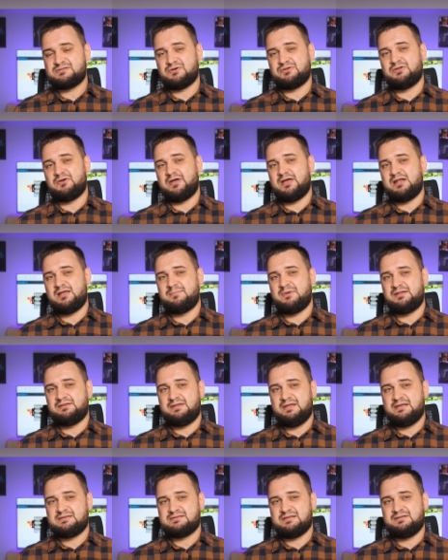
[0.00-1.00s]
Audio
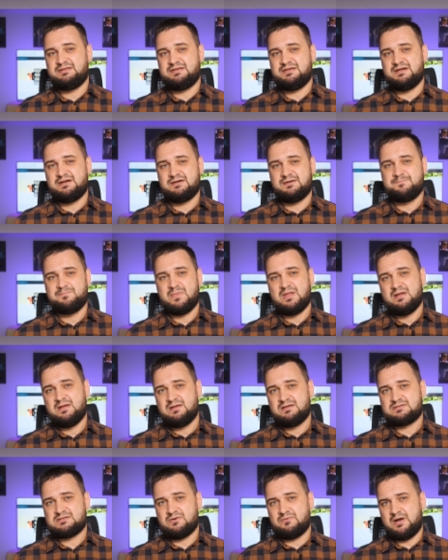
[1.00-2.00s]
Element X in here.
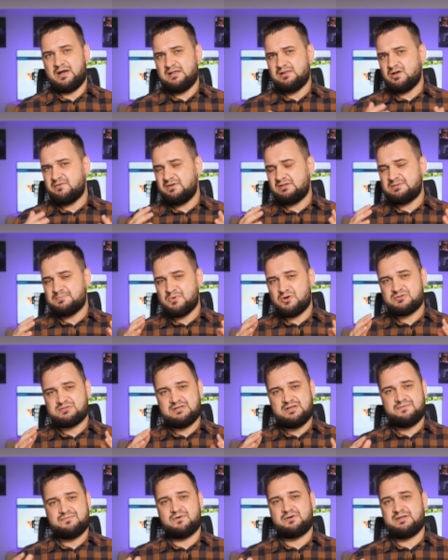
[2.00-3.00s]
So I love it
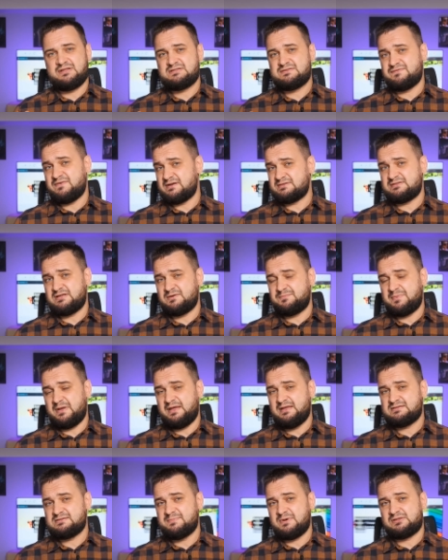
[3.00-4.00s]
mostly for its faster
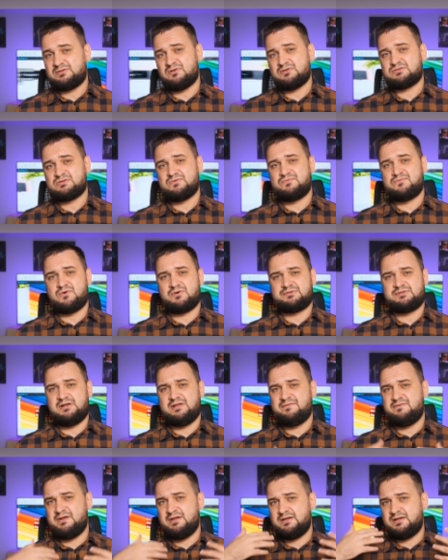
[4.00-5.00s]
pace, but also for
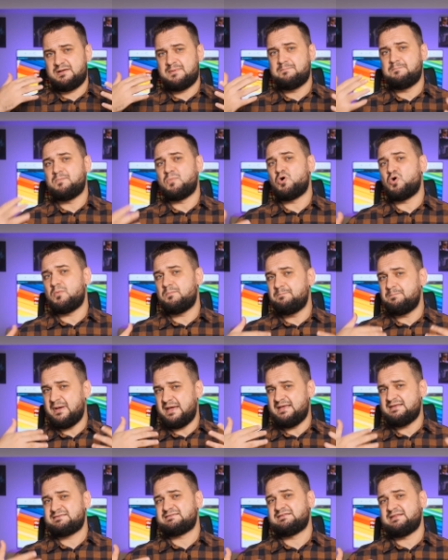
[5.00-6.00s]
delivering more
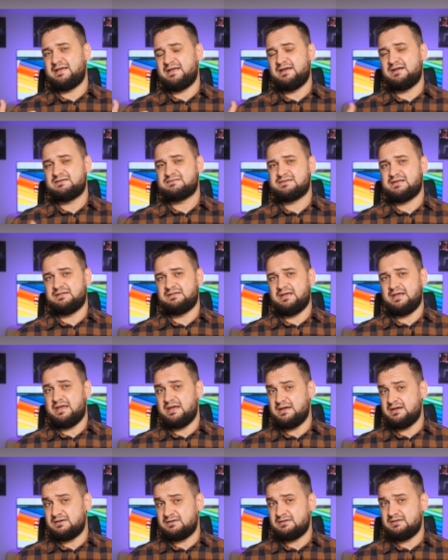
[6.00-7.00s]
bass layers and
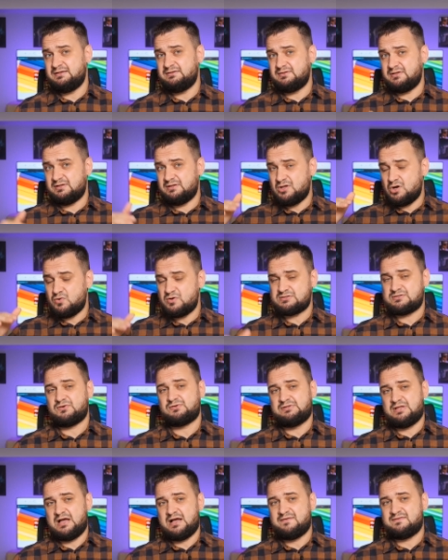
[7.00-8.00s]
air in the lowest
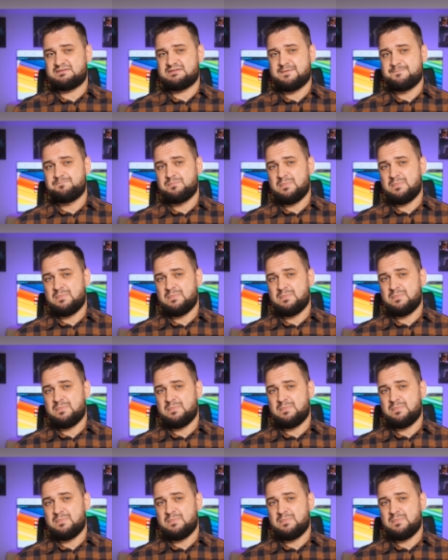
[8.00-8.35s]
octaves.